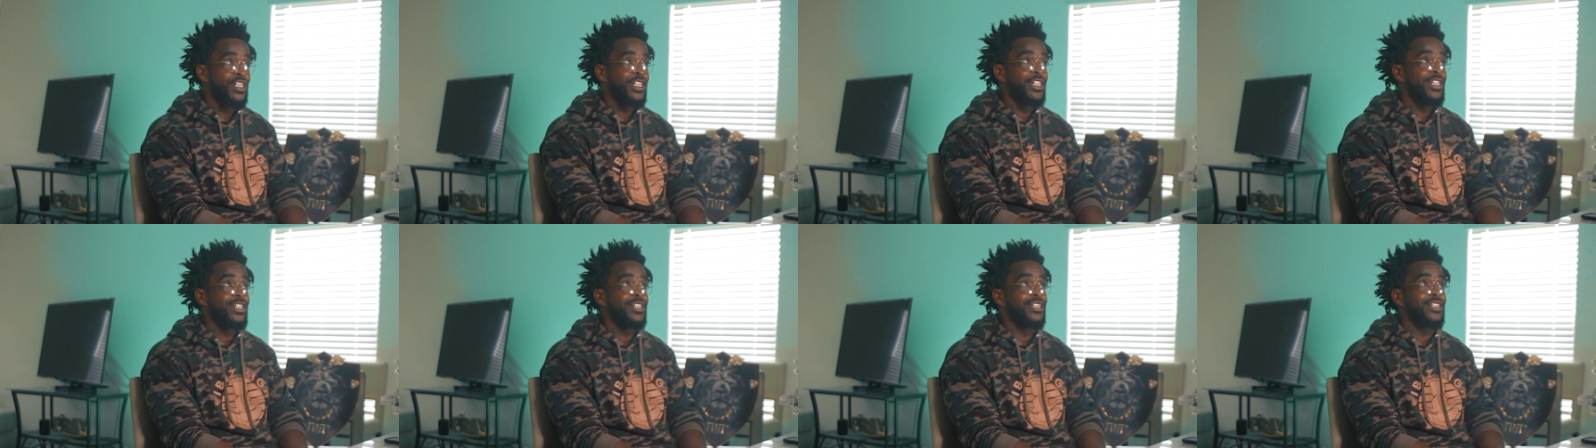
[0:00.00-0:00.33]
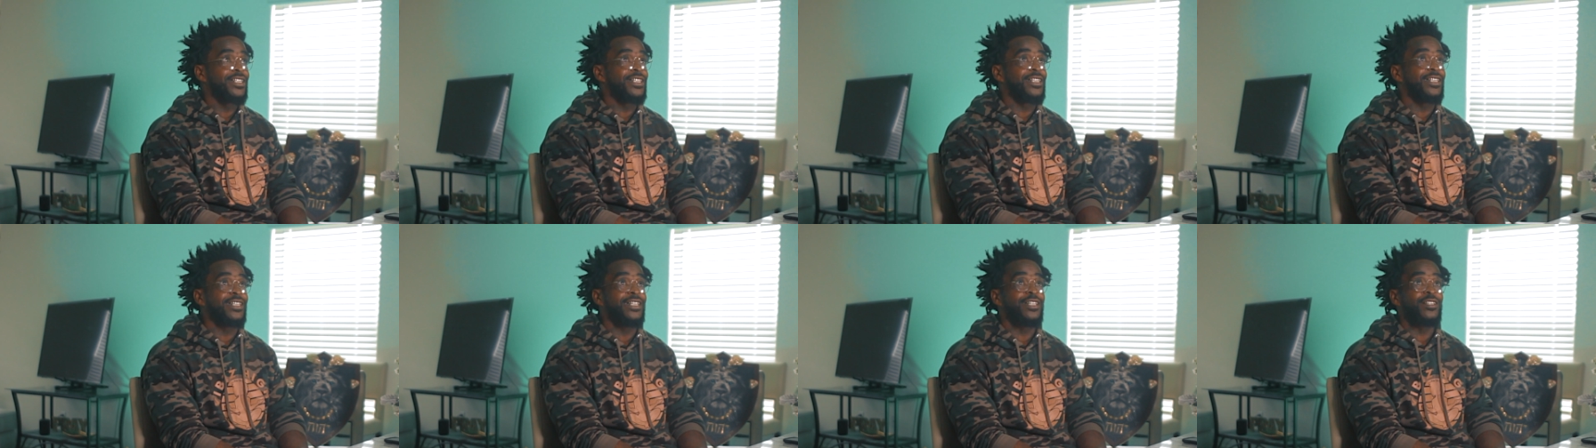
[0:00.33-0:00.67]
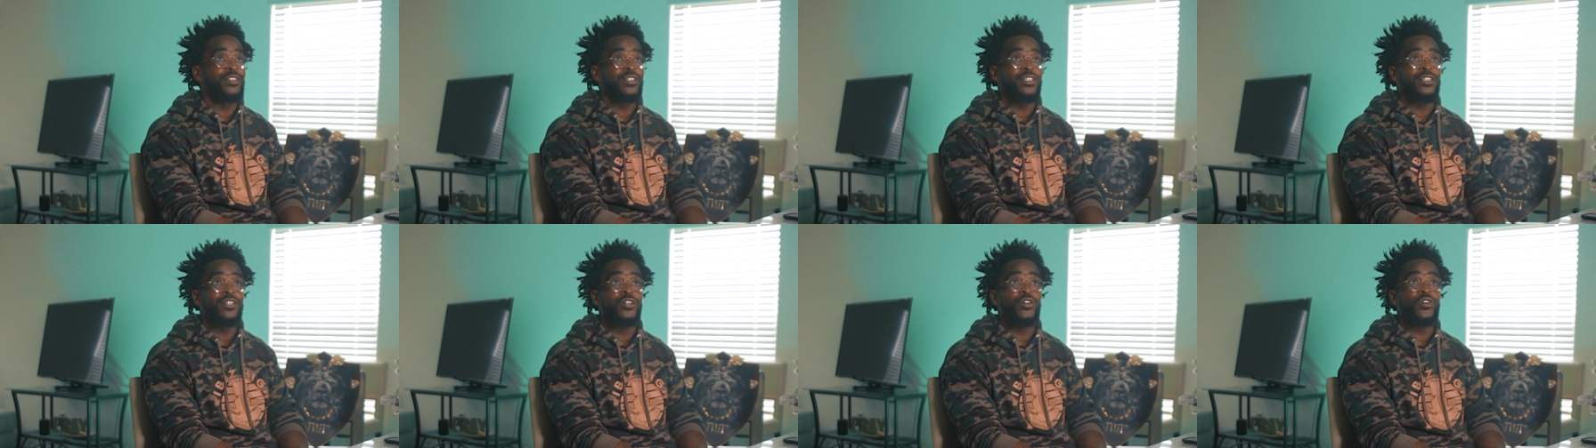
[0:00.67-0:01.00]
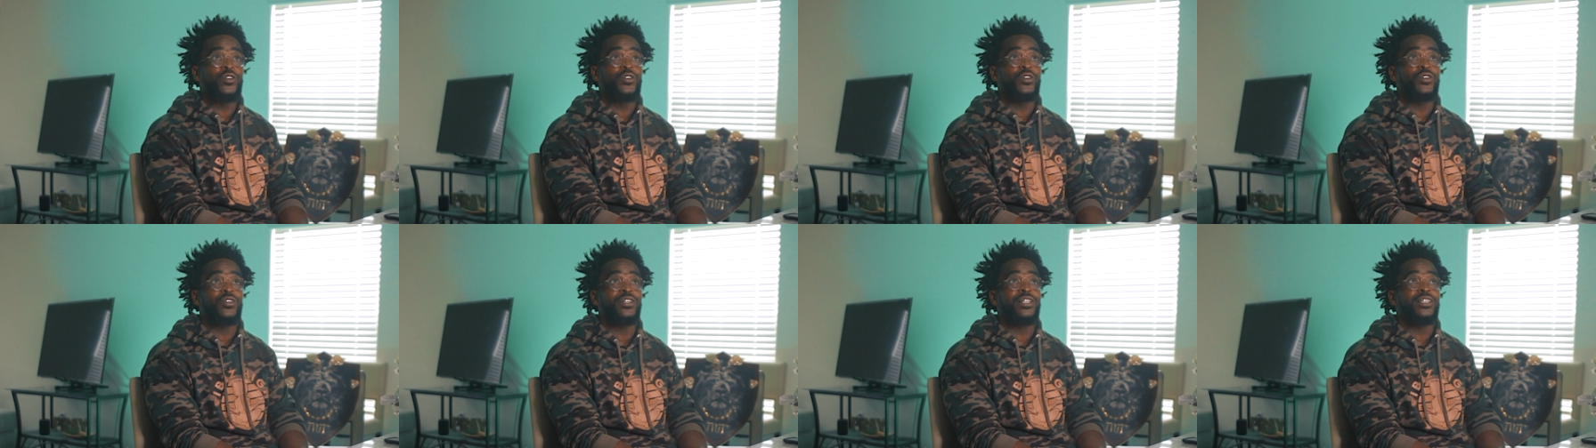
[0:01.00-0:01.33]
She, she this is
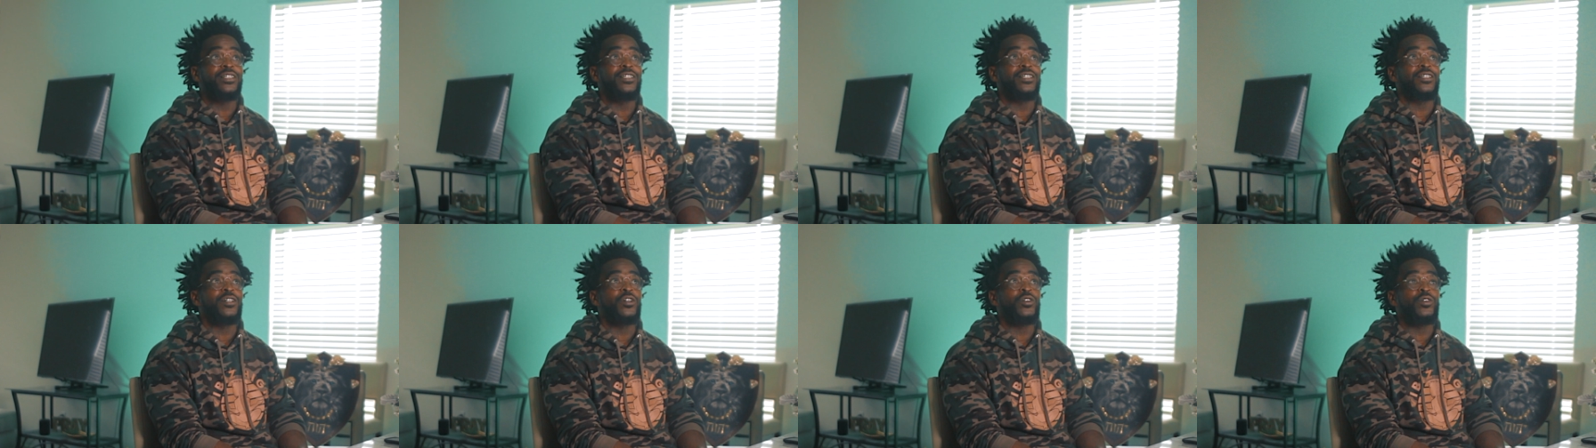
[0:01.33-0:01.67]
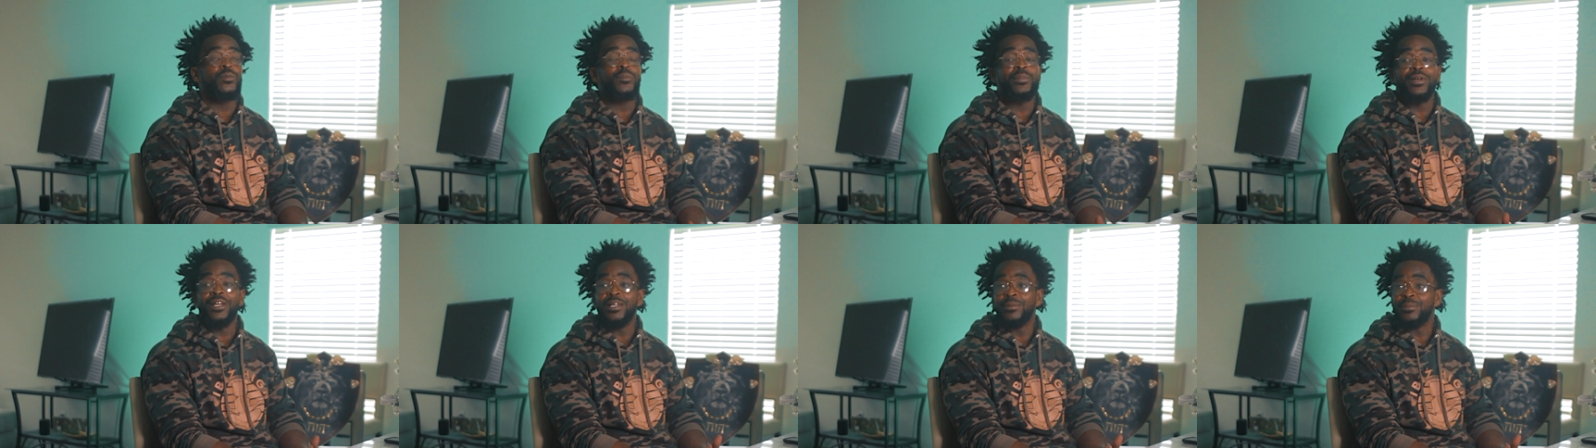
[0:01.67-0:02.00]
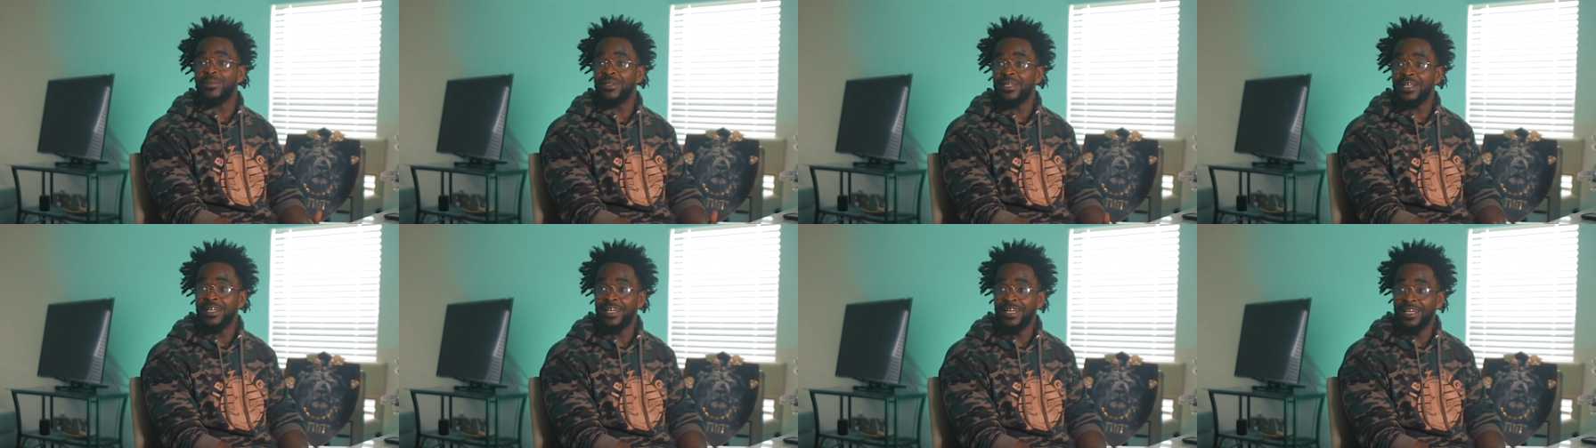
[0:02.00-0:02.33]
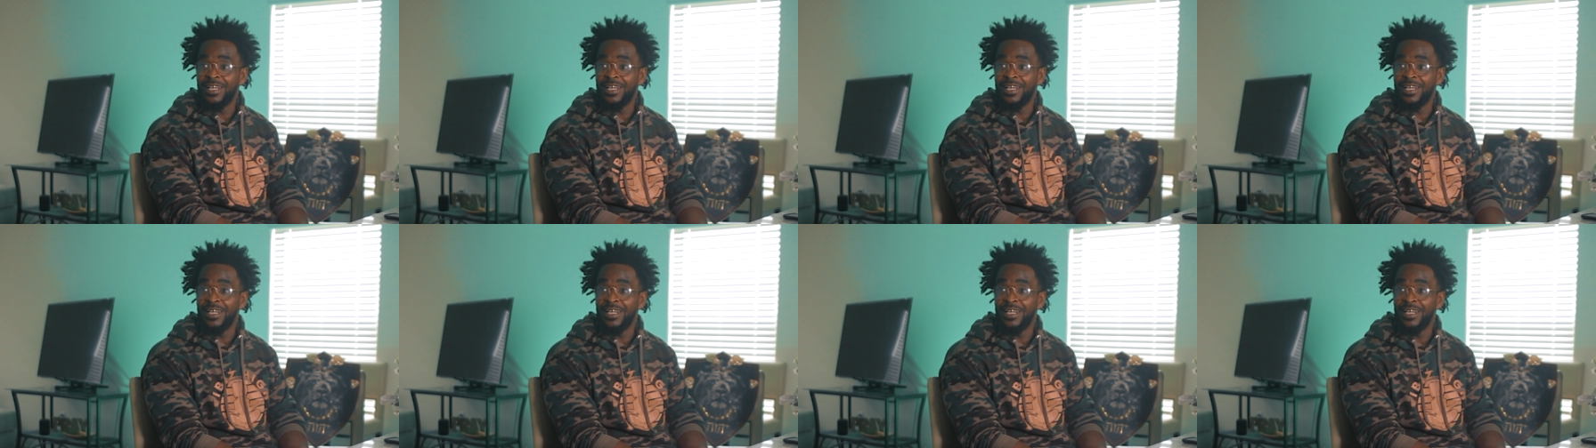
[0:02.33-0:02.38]
her, this is her baby